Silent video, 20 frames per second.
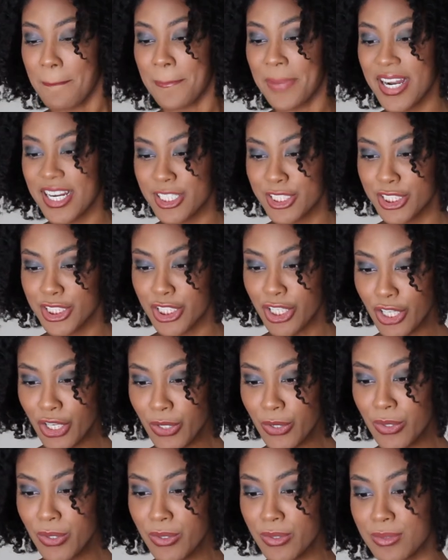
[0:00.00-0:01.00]
Part
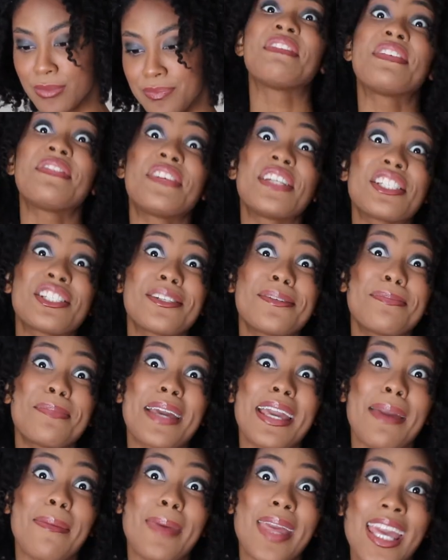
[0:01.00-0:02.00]
two, the vision
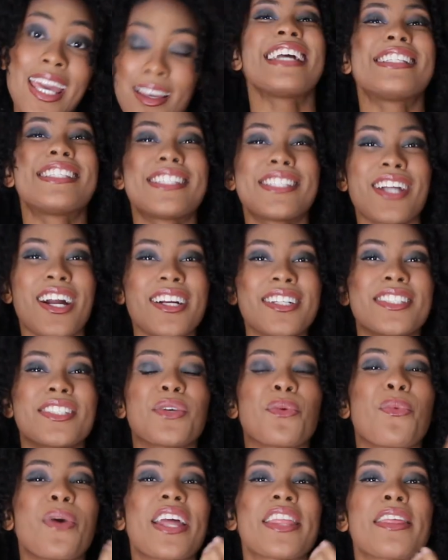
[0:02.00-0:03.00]
baby. It
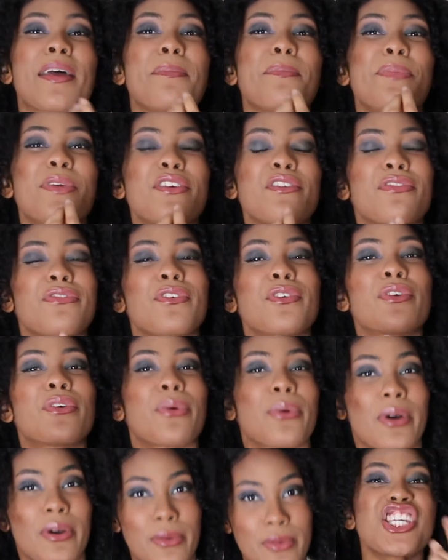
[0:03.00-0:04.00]
starts with a beautiful
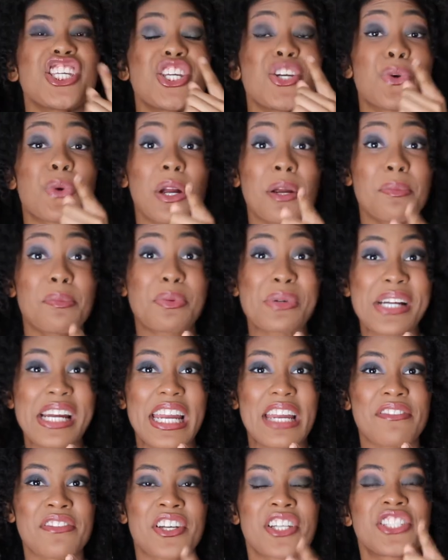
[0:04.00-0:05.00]
quote. You are
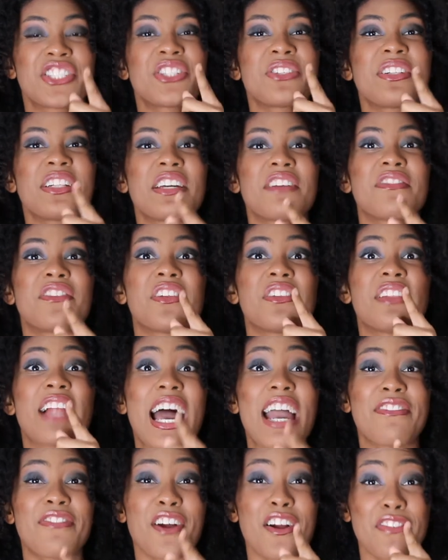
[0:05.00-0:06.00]
brave to live the
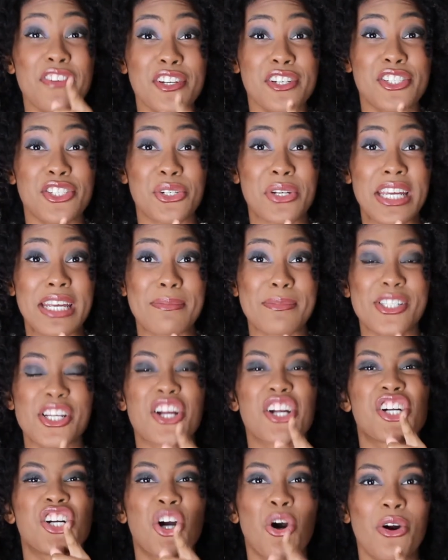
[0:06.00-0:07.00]
life of your dreams
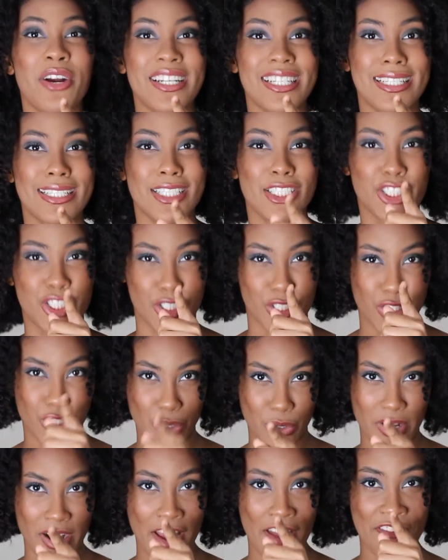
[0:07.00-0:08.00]
according to
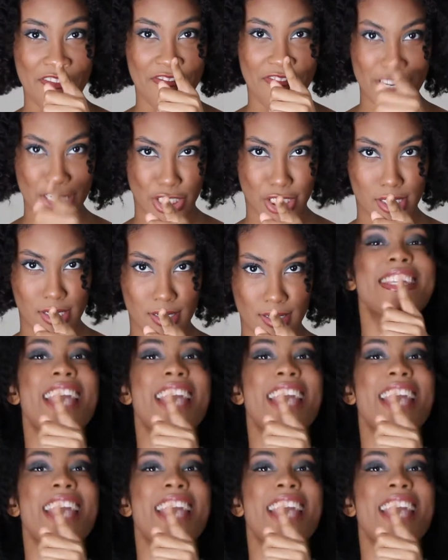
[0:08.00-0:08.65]
your vision.